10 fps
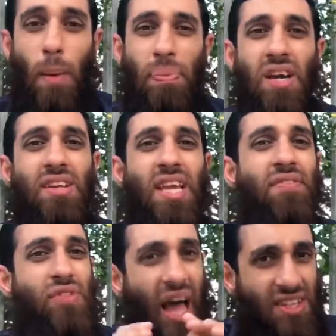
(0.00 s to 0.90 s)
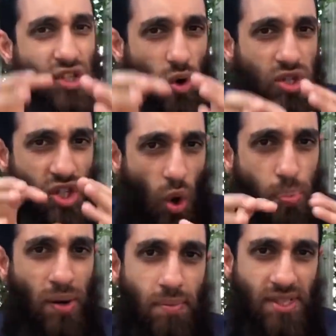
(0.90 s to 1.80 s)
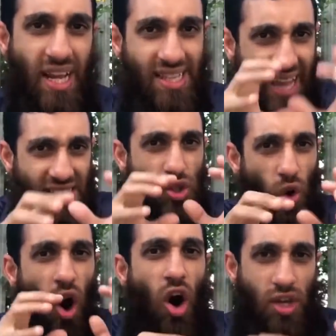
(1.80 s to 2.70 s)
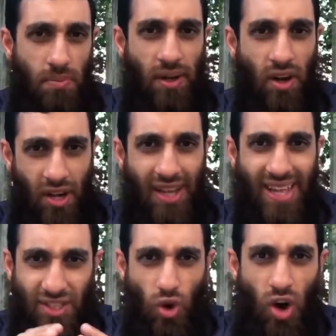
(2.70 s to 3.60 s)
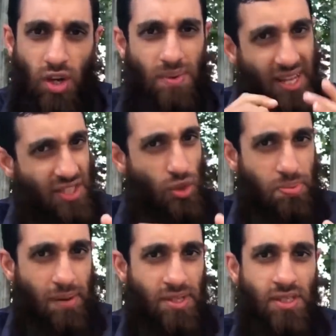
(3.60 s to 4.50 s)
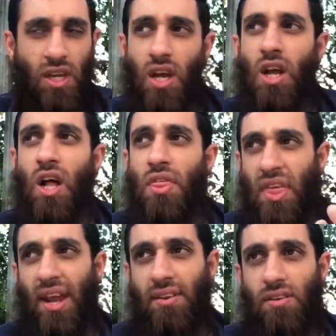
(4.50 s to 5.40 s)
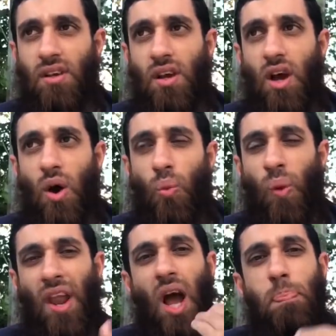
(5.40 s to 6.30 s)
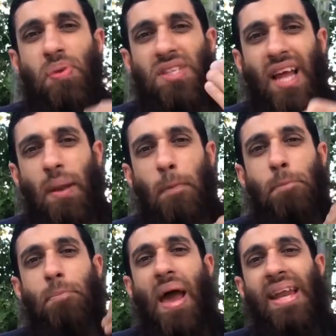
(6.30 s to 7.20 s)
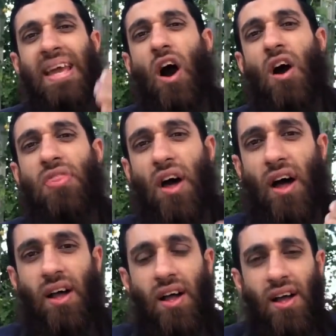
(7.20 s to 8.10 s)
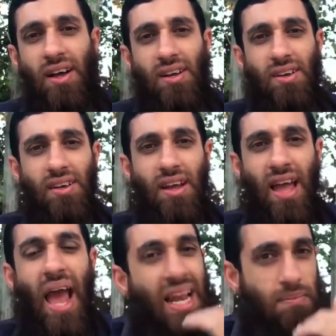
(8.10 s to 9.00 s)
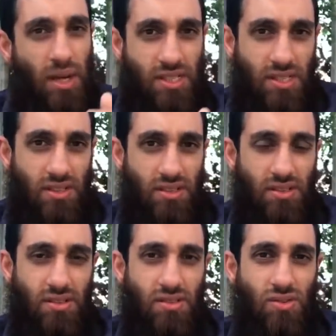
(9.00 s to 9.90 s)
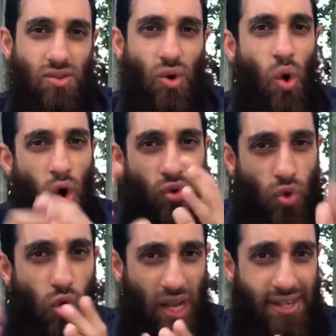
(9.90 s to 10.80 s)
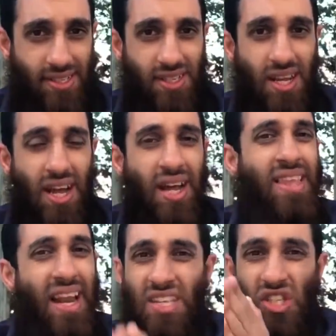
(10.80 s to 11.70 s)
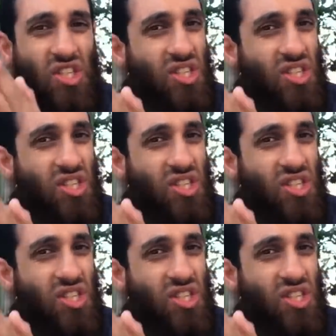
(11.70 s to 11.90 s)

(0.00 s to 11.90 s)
Because if that's your sole premise and that's your argument, okay, that's your argument, that's your premise, then when I present many other elements or rulings that are